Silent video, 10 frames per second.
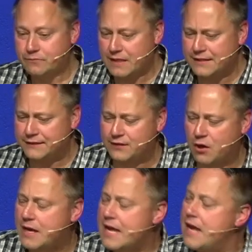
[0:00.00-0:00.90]
And
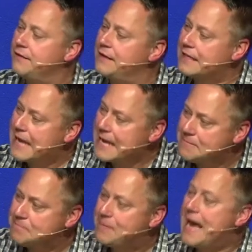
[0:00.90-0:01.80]
so they
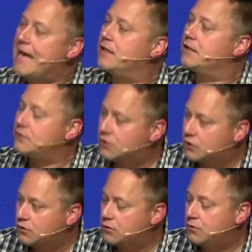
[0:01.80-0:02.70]
came back
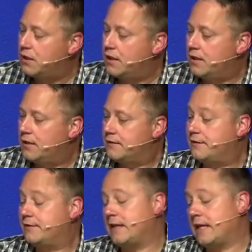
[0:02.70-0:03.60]
to
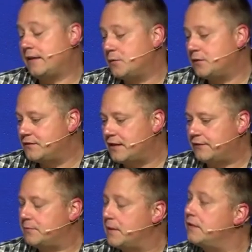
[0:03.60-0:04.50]
this land that was
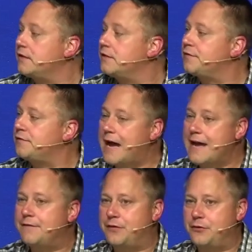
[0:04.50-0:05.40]
decimated in
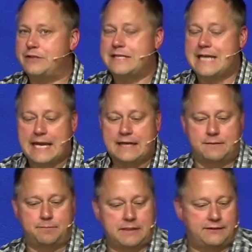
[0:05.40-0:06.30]

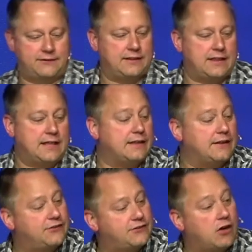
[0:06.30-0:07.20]
538 BC, and they
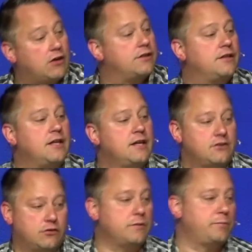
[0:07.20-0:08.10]
started
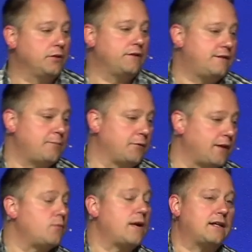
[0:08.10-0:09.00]
to rebuild the temple.
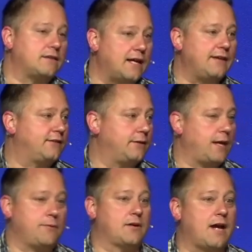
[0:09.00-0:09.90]
They recognized that,
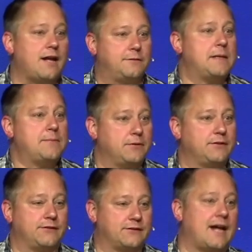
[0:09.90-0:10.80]
hey, we're God's people,
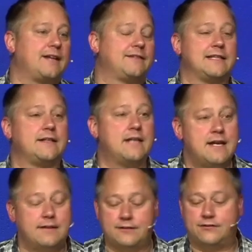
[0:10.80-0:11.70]
this is God's land.
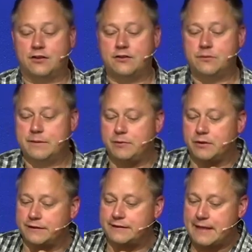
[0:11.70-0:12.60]
They start to
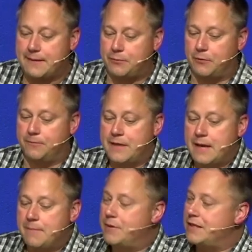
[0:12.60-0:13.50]
rebuild the temple.
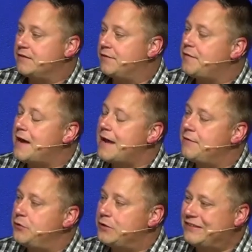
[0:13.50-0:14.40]
But in
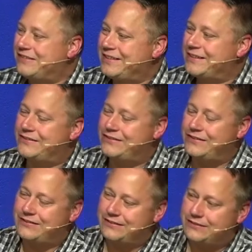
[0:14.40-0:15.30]
536,
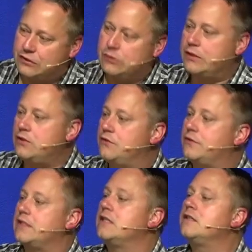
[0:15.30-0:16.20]
just two years
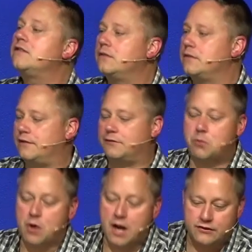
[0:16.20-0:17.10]
into this
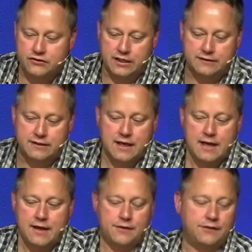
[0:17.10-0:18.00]
project,
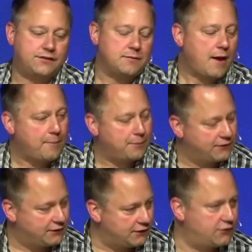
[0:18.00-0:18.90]
there's some
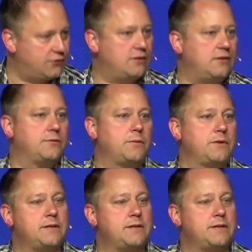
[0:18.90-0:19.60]
opposition that we read